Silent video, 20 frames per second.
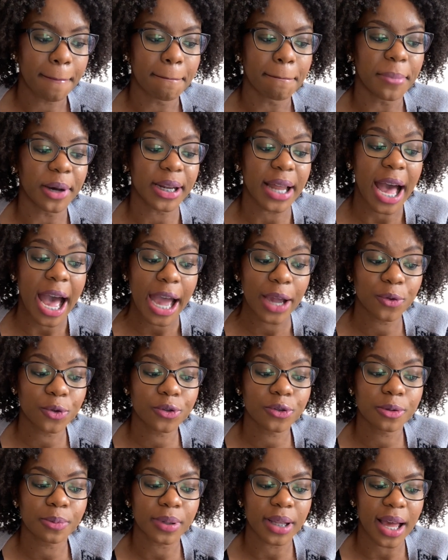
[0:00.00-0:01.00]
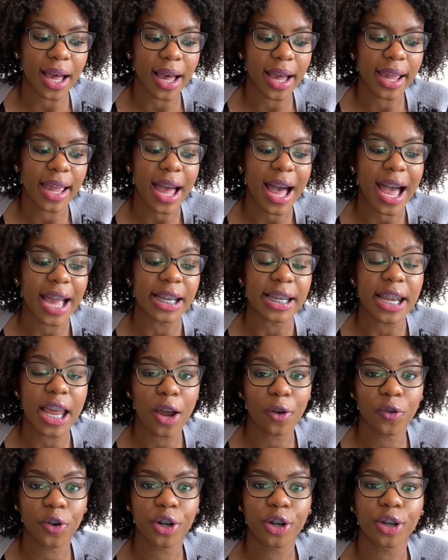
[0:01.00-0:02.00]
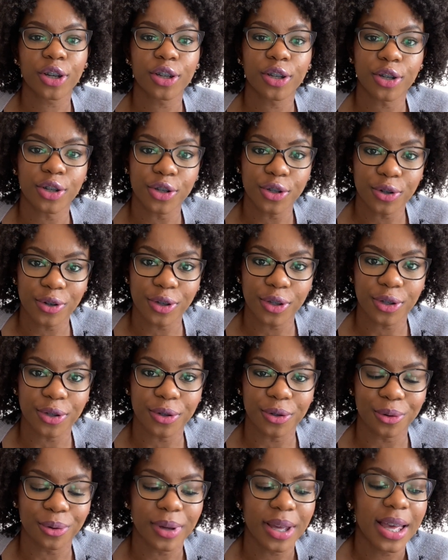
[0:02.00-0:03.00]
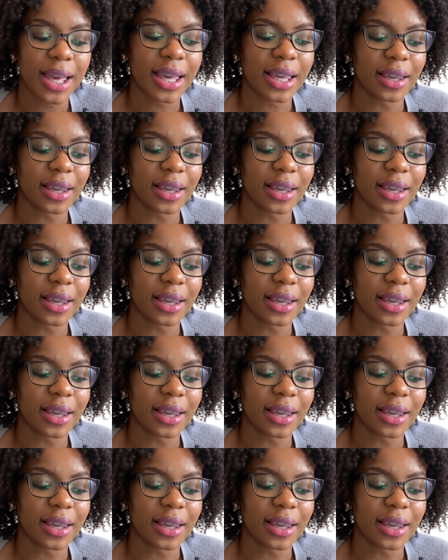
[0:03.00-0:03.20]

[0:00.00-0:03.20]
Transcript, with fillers: But I will reply, I never knew you.